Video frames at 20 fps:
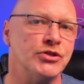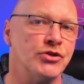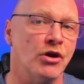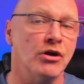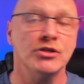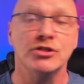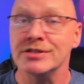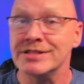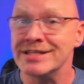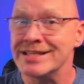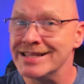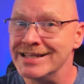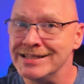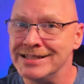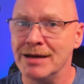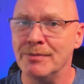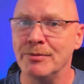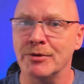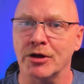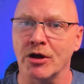charge it to the
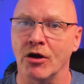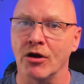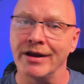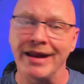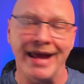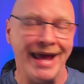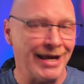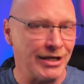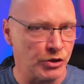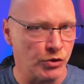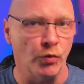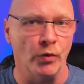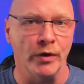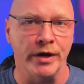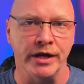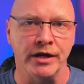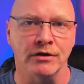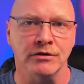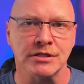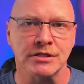debit card at
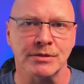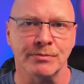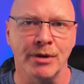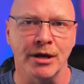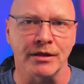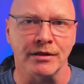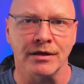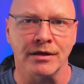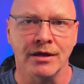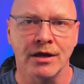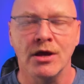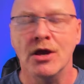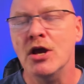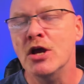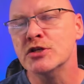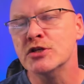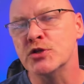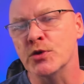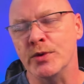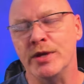$20 a month.
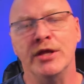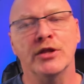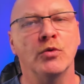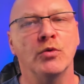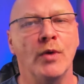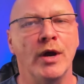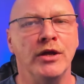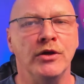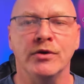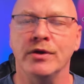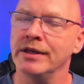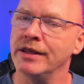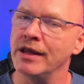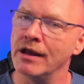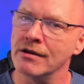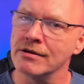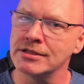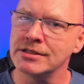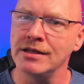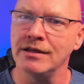So either way, you can
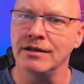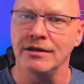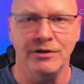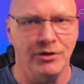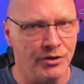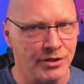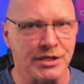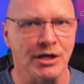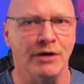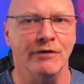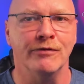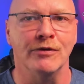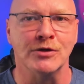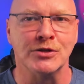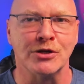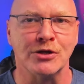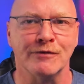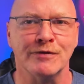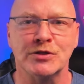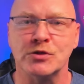guarantee your cell phone
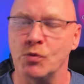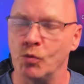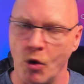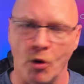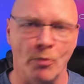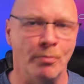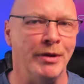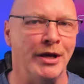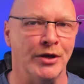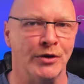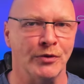service won't be